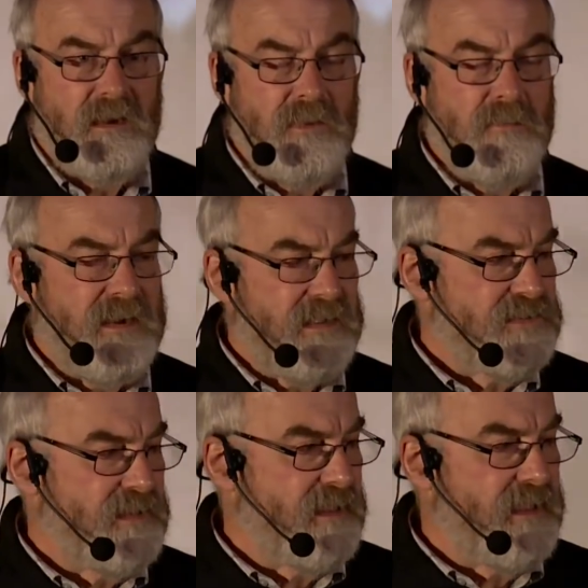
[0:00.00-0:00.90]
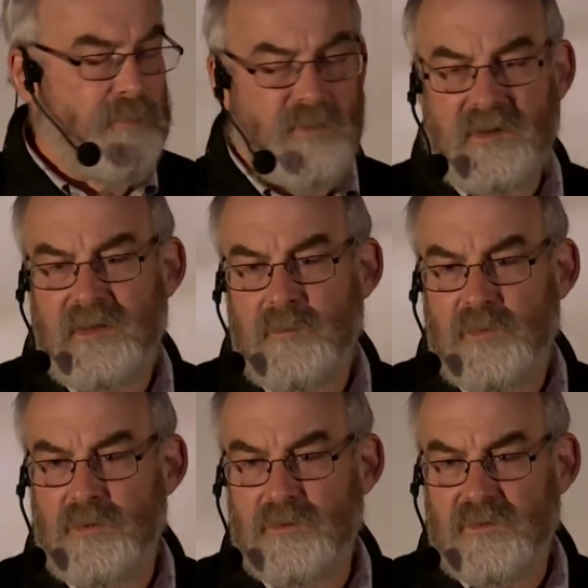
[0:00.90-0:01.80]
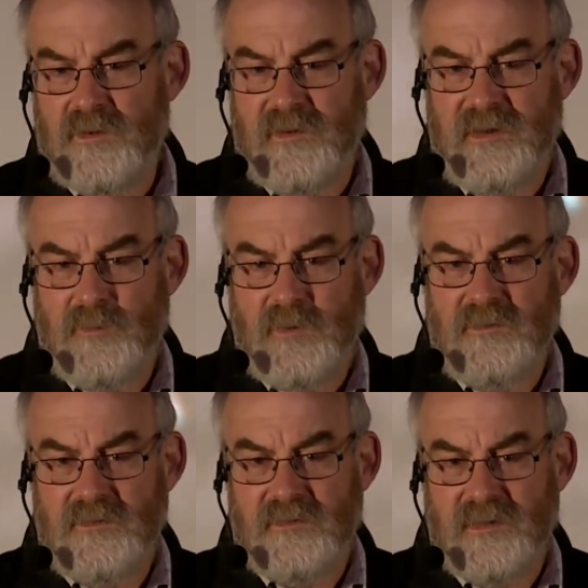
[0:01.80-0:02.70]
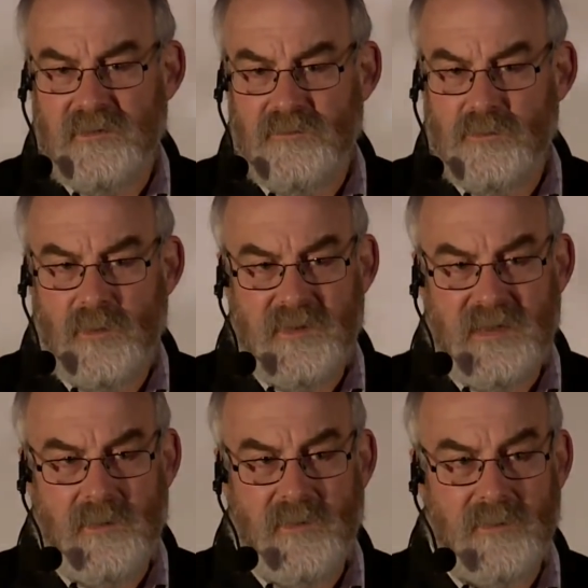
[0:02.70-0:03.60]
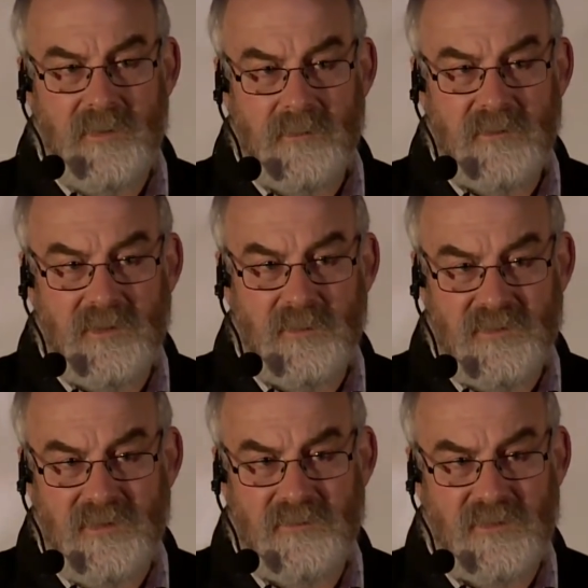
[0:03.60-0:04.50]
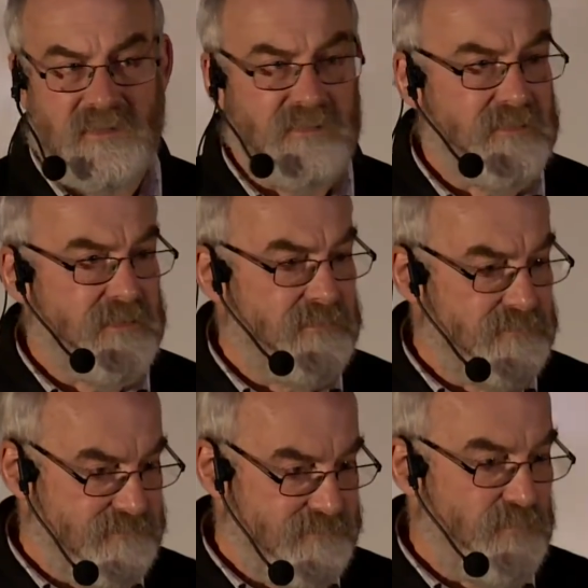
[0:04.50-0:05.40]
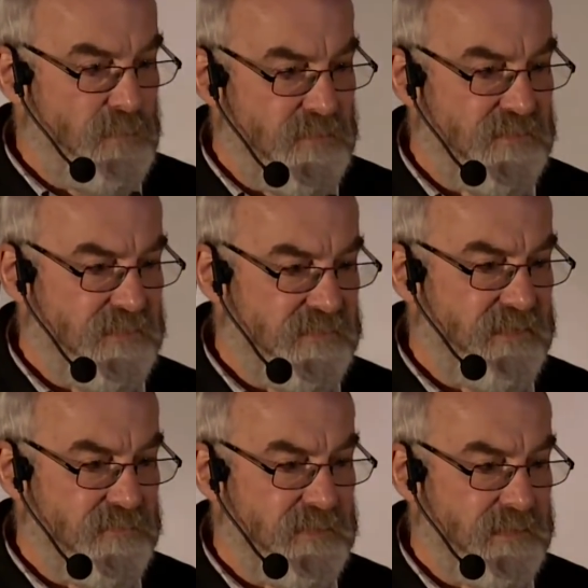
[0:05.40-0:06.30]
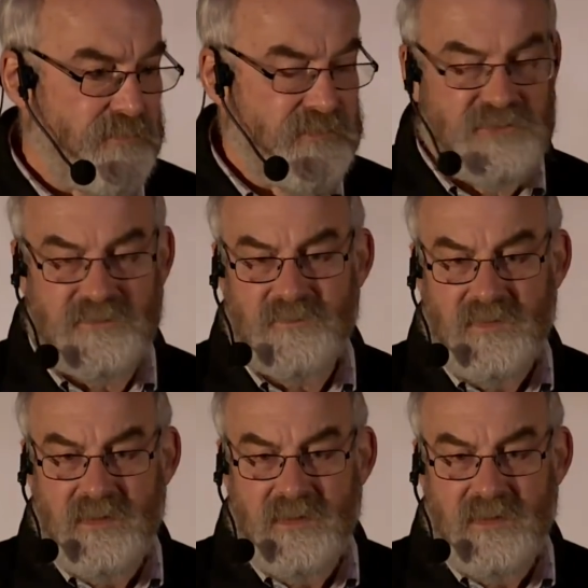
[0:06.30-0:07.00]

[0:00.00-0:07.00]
We were actually the company they bought to create the prototype for what became IBM Global Services. So we were a successful acquisition.